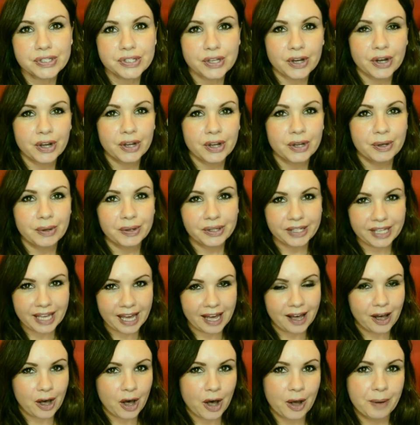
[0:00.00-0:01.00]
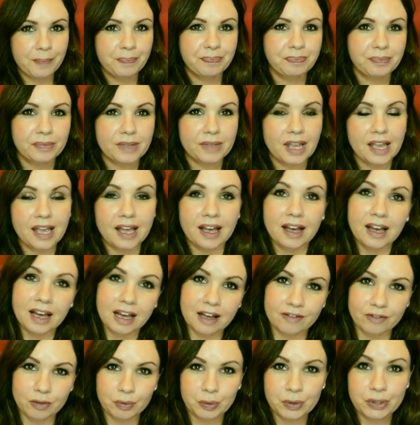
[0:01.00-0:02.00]
So yeah, um,
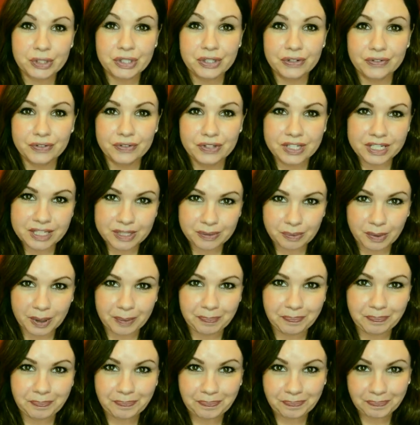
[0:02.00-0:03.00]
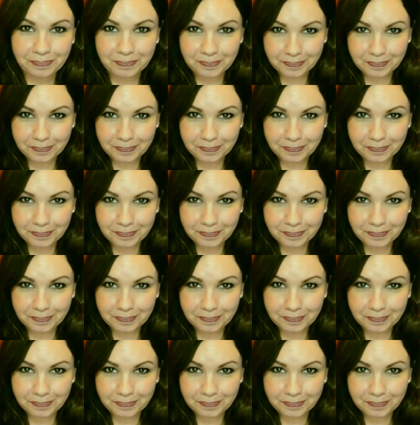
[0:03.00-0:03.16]
have a watch over this one.